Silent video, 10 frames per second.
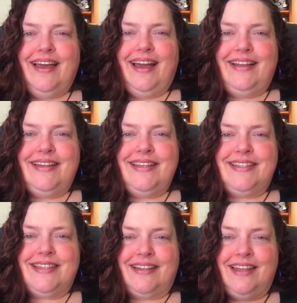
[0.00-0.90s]
And he
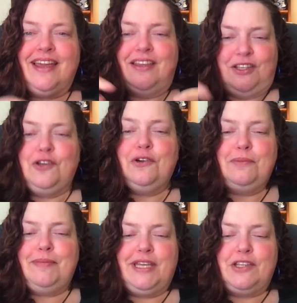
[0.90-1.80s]
said, you
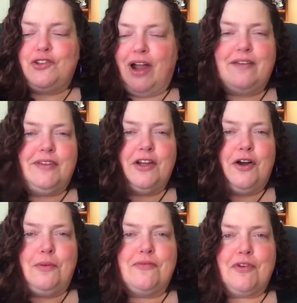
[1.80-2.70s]
and me driving
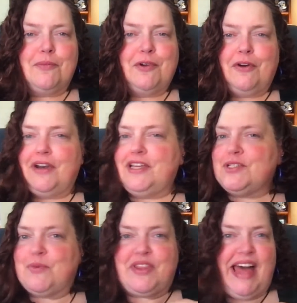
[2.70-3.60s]
home from
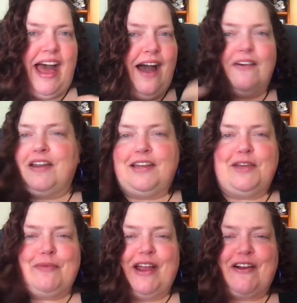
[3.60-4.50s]
Nani's without
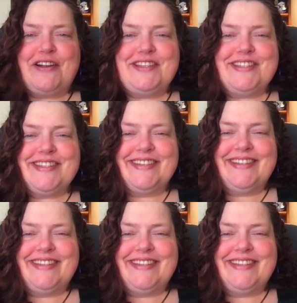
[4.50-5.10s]
any parents.